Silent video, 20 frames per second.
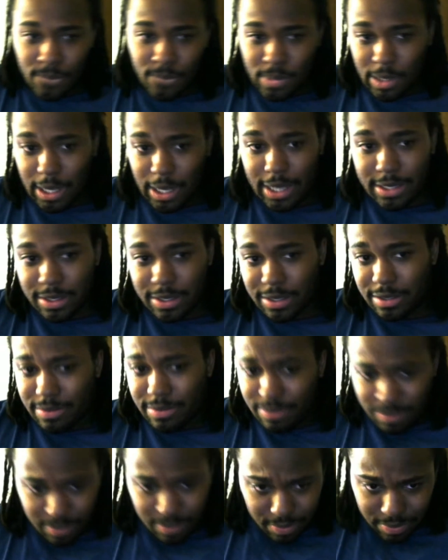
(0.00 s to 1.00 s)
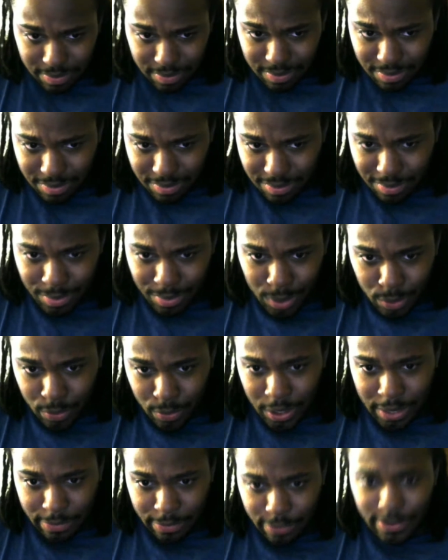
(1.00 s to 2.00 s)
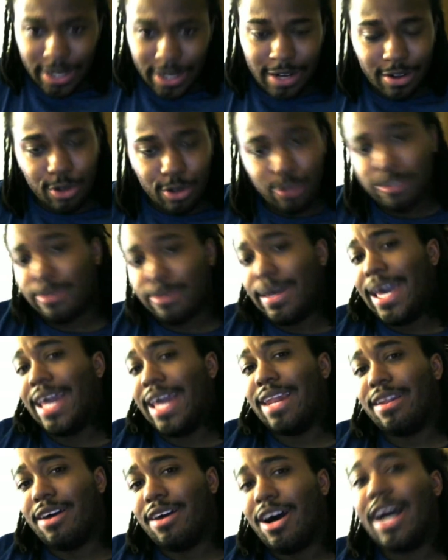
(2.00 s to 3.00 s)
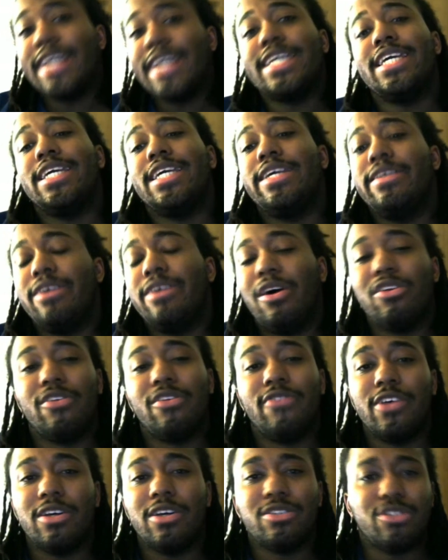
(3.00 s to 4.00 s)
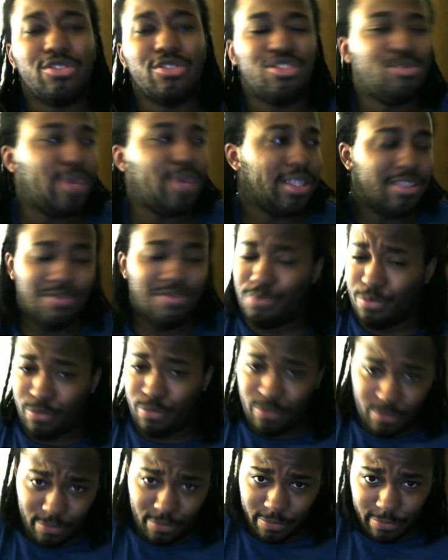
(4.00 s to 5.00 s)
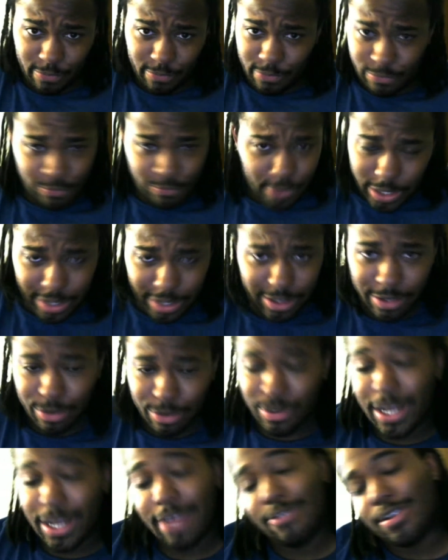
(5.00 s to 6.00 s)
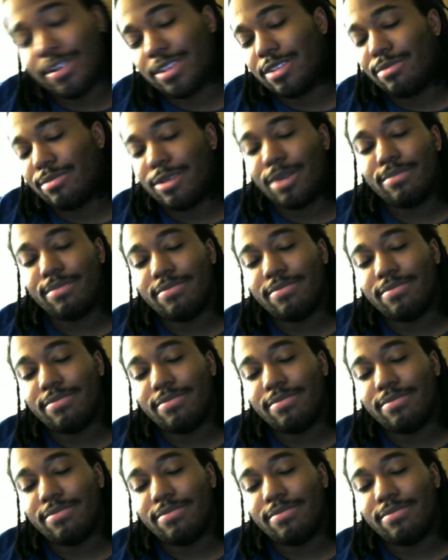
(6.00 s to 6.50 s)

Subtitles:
because when we found out Usopp had Haki, all the villagers was about to fuck them up.